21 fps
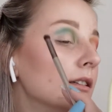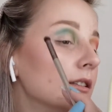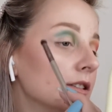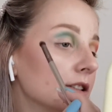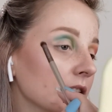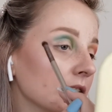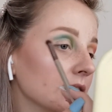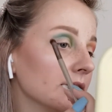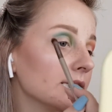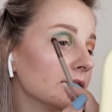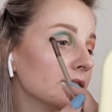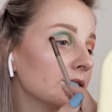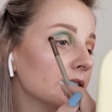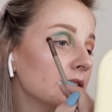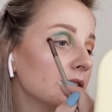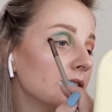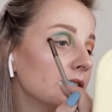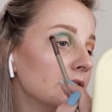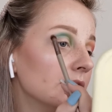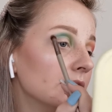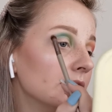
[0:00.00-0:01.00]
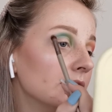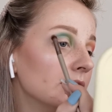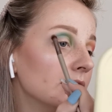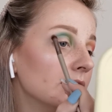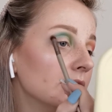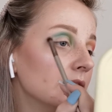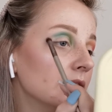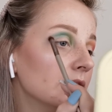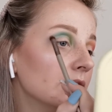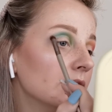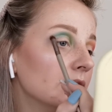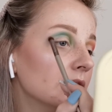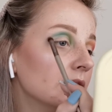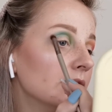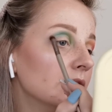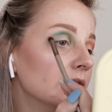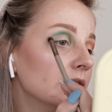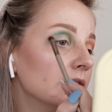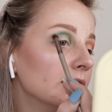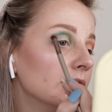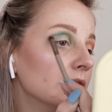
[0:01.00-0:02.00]
Just
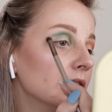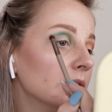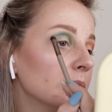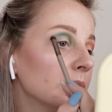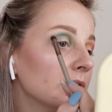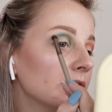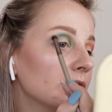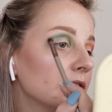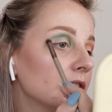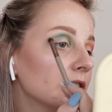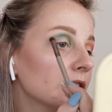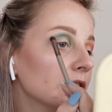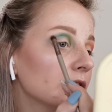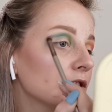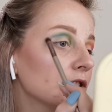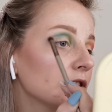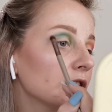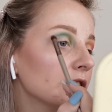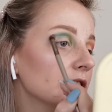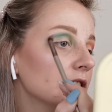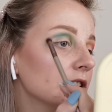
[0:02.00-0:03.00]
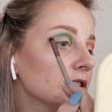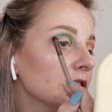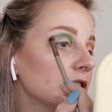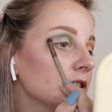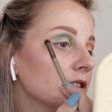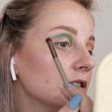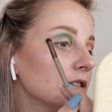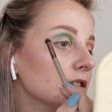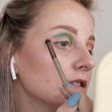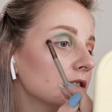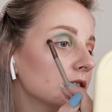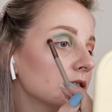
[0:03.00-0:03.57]
in and above the crease.